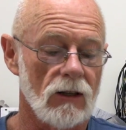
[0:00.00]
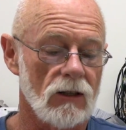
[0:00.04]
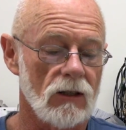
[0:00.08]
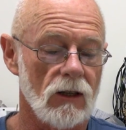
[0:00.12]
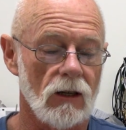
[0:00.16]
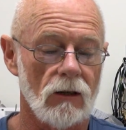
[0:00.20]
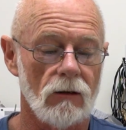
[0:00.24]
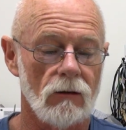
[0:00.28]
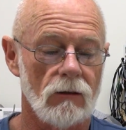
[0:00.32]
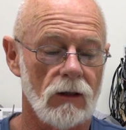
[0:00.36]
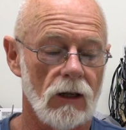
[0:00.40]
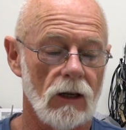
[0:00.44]

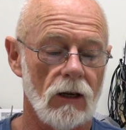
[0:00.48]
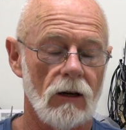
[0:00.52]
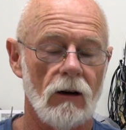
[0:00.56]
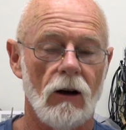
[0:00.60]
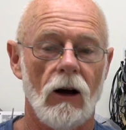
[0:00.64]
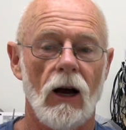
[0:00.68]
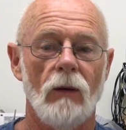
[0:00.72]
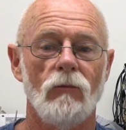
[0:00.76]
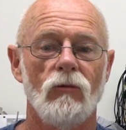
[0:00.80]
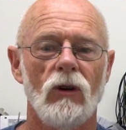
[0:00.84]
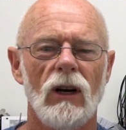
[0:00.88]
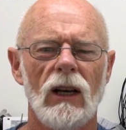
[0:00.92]
So yeah,
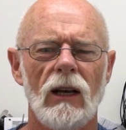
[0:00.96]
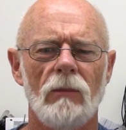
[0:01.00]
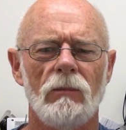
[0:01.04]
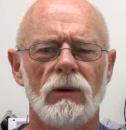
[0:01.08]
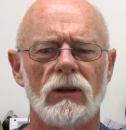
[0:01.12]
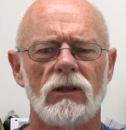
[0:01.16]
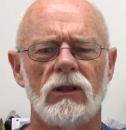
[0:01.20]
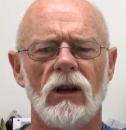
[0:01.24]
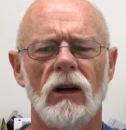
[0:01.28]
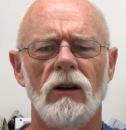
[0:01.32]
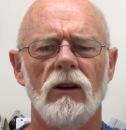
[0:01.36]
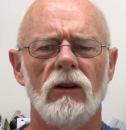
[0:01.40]
I'm really
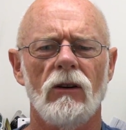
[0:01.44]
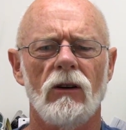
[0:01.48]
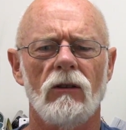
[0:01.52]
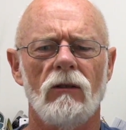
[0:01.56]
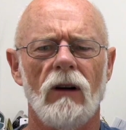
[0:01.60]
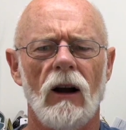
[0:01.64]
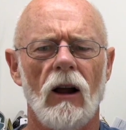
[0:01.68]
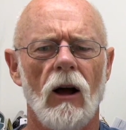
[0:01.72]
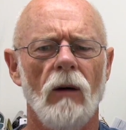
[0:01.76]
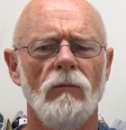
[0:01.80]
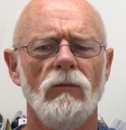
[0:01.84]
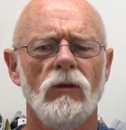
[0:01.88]
personating on
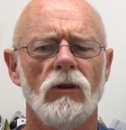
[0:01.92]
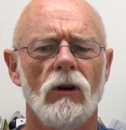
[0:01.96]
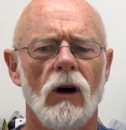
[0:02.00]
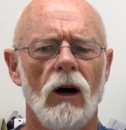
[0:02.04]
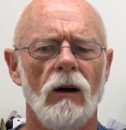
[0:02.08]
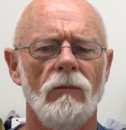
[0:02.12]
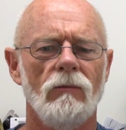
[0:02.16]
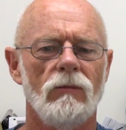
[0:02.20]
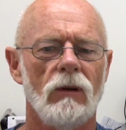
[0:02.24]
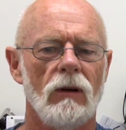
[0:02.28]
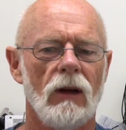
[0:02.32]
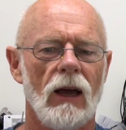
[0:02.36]
great. I'm
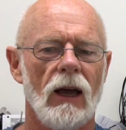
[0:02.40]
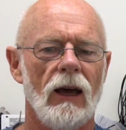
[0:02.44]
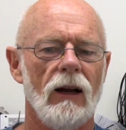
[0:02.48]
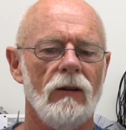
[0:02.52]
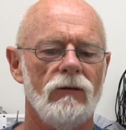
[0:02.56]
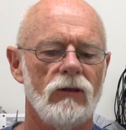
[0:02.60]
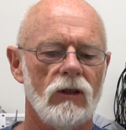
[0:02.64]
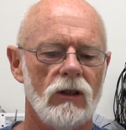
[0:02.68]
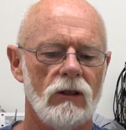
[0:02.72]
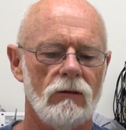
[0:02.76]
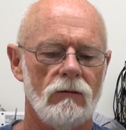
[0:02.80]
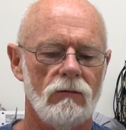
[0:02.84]
out
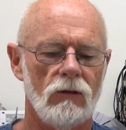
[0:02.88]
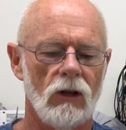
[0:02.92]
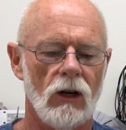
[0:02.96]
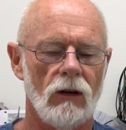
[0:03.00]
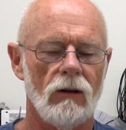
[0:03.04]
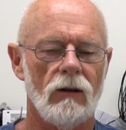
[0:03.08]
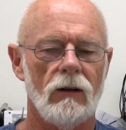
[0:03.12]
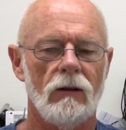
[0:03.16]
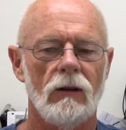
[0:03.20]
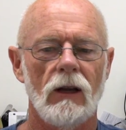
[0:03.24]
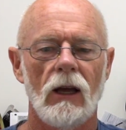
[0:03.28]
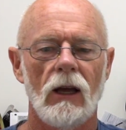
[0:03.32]
of,
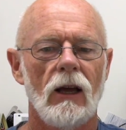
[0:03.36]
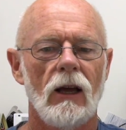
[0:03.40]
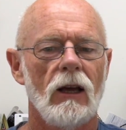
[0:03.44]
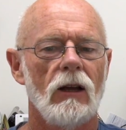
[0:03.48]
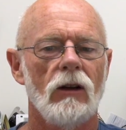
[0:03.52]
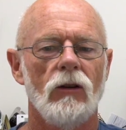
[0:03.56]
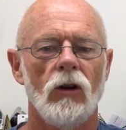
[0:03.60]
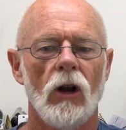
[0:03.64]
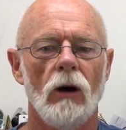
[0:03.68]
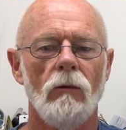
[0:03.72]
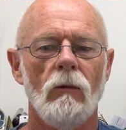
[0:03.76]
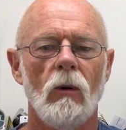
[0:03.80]
no
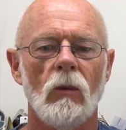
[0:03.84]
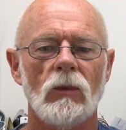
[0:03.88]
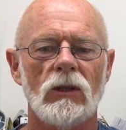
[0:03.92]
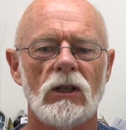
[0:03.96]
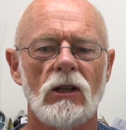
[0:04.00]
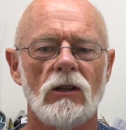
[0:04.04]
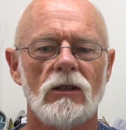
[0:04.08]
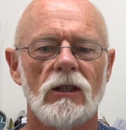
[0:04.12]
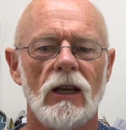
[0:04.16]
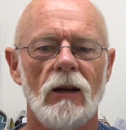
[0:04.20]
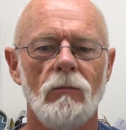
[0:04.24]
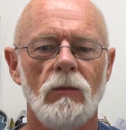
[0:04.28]
one wants
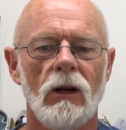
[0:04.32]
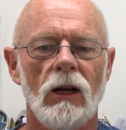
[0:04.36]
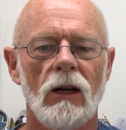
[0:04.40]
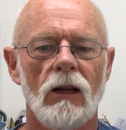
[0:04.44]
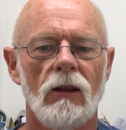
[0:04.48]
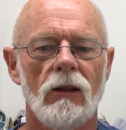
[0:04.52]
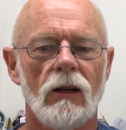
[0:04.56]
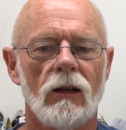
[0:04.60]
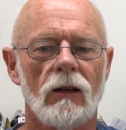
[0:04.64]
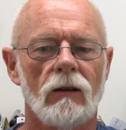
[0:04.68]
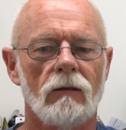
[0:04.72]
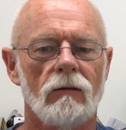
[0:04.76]
to send me
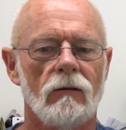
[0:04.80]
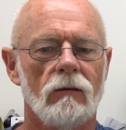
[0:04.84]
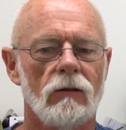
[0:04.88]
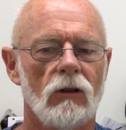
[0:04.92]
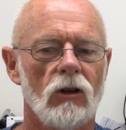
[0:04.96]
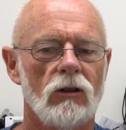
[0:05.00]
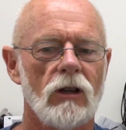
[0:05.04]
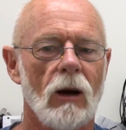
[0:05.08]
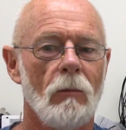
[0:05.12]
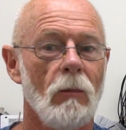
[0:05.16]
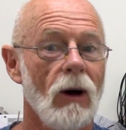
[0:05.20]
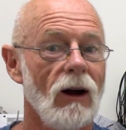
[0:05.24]
anything
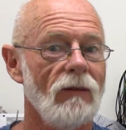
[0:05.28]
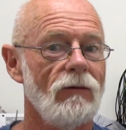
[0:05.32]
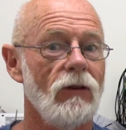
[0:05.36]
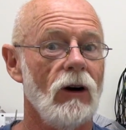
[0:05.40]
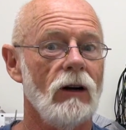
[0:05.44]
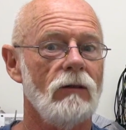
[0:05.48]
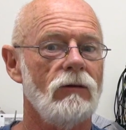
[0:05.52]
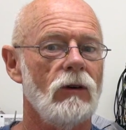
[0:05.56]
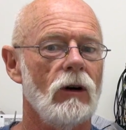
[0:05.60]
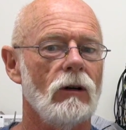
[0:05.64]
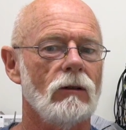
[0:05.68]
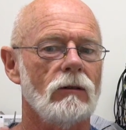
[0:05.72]
because I might
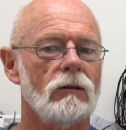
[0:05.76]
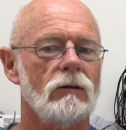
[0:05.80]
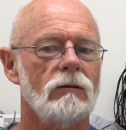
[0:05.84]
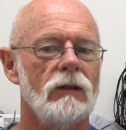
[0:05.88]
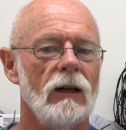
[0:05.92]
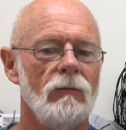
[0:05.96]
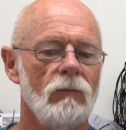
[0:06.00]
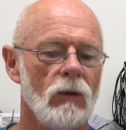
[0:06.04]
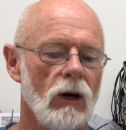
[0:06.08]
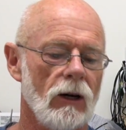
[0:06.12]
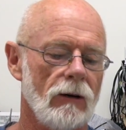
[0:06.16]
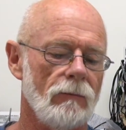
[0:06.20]
find fault.
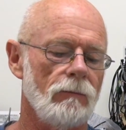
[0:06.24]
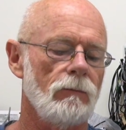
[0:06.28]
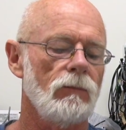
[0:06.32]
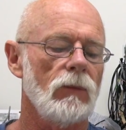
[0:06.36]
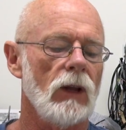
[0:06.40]
Never mind.